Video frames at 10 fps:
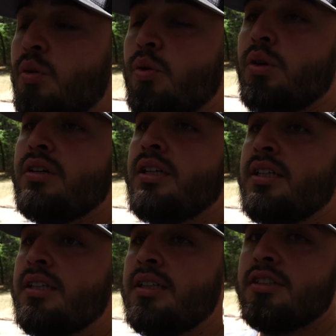or
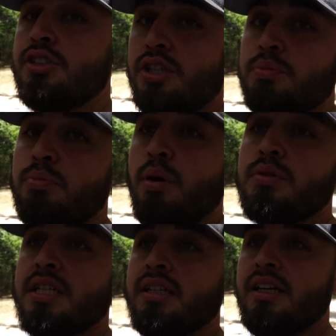just
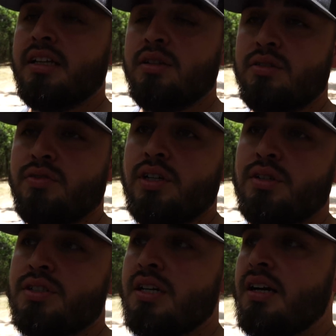protein in those
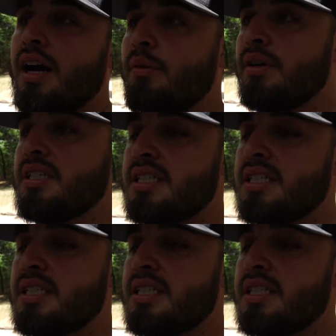feeders. I want to